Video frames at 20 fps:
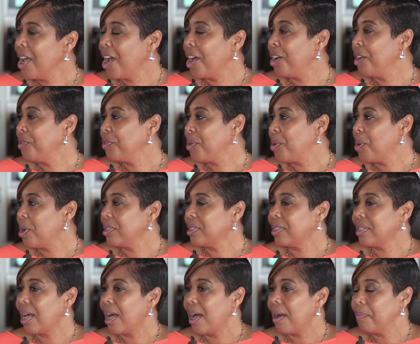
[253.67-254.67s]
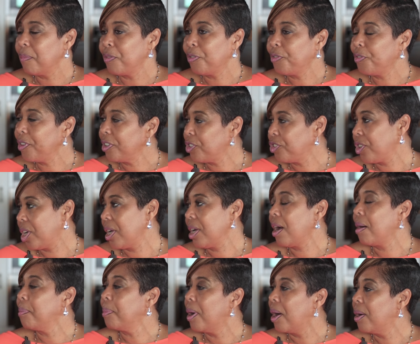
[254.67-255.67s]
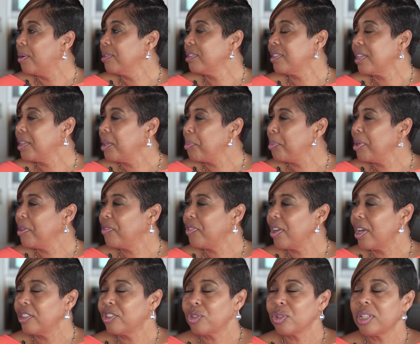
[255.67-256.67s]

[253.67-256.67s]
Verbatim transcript: And of course, fishing abounds in the BVI,